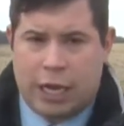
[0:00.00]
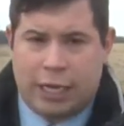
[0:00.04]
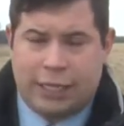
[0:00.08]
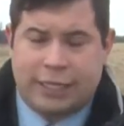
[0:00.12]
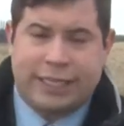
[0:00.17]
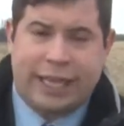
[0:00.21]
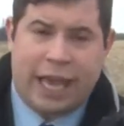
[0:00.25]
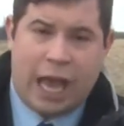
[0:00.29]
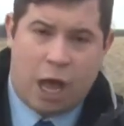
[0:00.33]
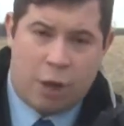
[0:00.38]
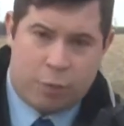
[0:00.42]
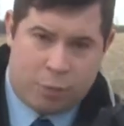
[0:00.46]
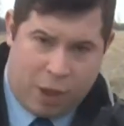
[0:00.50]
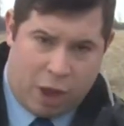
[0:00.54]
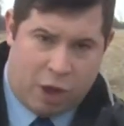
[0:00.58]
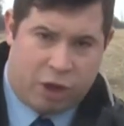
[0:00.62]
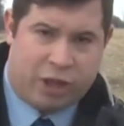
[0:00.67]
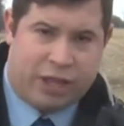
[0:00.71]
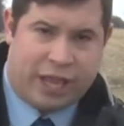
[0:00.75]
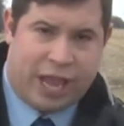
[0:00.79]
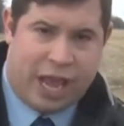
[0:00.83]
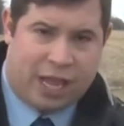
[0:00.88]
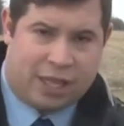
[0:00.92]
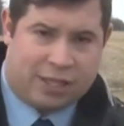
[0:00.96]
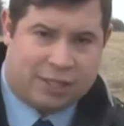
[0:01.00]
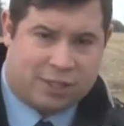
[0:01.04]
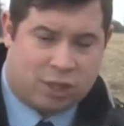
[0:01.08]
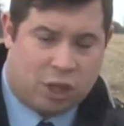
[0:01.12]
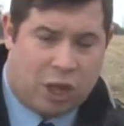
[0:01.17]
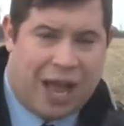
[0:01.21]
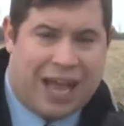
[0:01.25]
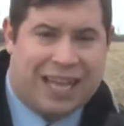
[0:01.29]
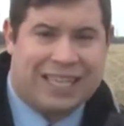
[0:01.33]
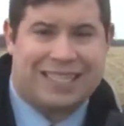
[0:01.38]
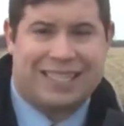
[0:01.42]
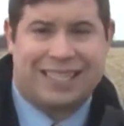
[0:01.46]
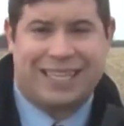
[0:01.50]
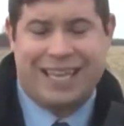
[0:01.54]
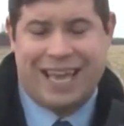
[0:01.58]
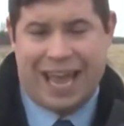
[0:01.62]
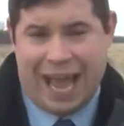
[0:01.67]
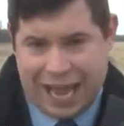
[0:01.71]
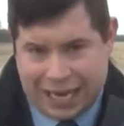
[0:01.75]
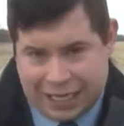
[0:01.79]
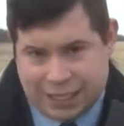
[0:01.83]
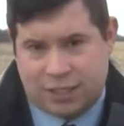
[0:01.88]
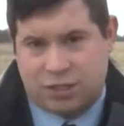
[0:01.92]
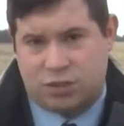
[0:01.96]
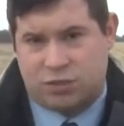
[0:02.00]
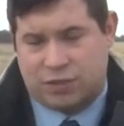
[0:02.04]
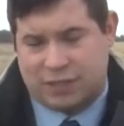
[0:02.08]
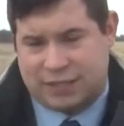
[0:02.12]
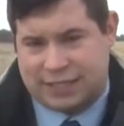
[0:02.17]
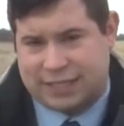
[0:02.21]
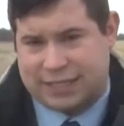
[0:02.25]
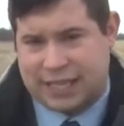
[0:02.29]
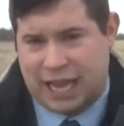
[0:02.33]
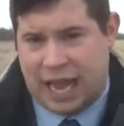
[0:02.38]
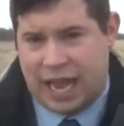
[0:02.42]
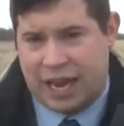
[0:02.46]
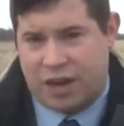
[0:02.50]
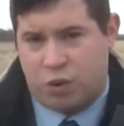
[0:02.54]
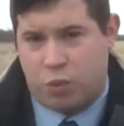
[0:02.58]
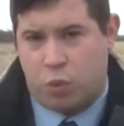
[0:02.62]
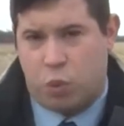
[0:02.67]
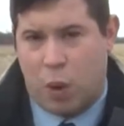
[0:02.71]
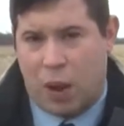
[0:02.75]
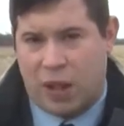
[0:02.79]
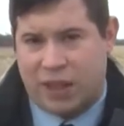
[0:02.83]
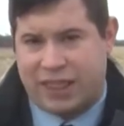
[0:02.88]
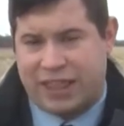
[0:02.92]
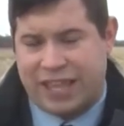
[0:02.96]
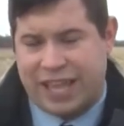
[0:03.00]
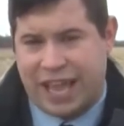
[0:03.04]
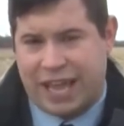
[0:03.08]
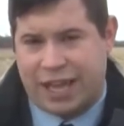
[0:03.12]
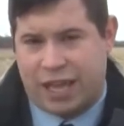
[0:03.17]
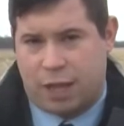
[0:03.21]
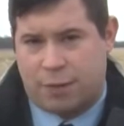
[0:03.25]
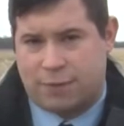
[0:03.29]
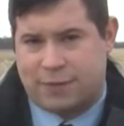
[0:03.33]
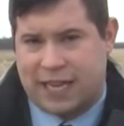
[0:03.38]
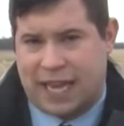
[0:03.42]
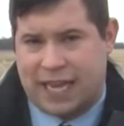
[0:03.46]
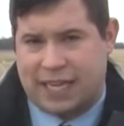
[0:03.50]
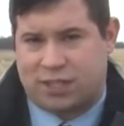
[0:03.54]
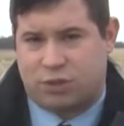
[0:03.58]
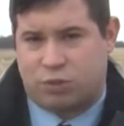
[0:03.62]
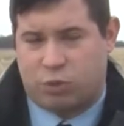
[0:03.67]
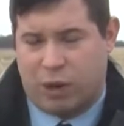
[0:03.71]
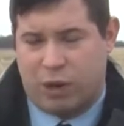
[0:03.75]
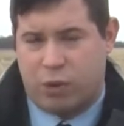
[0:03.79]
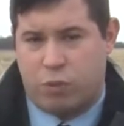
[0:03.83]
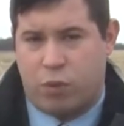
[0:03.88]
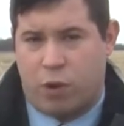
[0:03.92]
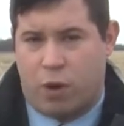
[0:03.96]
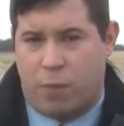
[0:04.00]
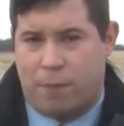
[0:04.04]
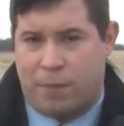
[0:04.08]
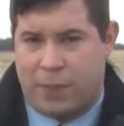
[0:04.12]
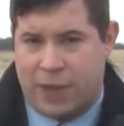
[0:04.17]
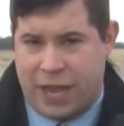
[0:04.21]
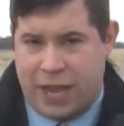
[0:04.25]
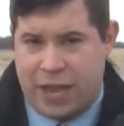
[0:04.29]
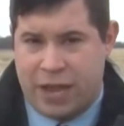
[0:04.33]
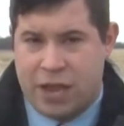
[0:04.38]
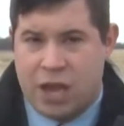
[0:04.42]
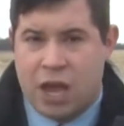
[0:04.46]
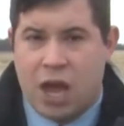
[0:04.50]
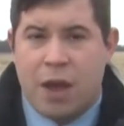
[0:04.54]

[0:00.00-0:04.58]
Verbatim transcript: DeKalb County Council has yet to decide what the income tax rate will be